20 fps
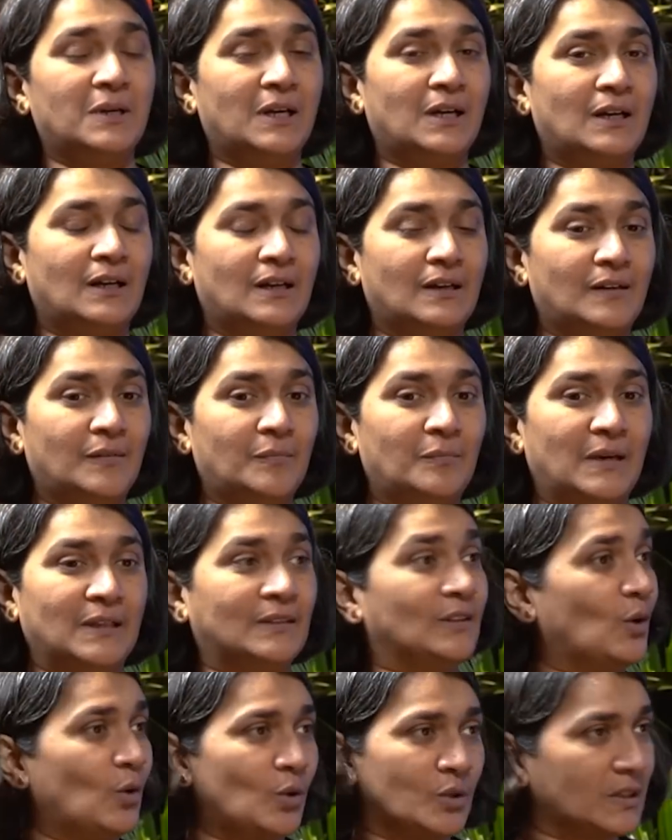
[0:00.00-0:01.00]

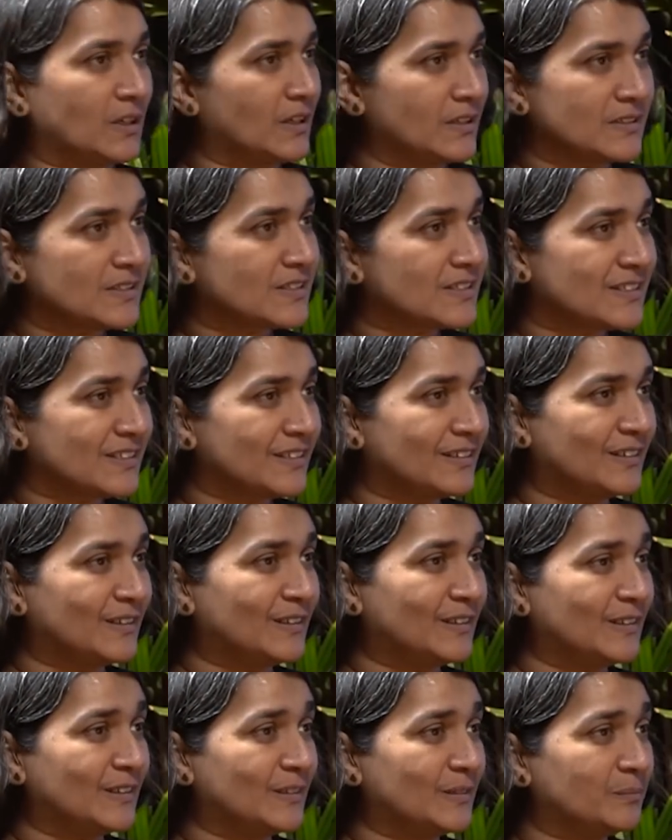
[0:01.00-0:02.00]
and they're organized
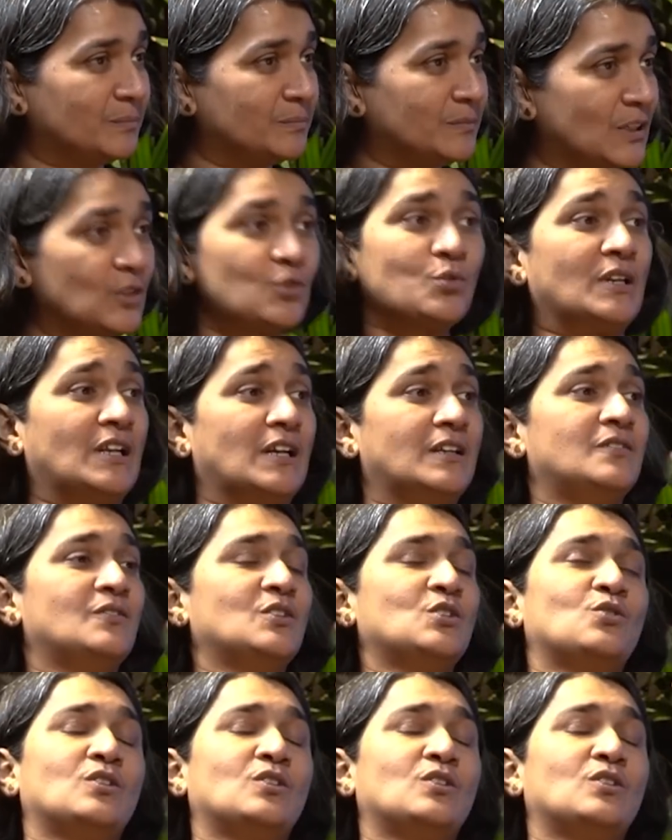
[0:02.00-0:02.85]
into an activity.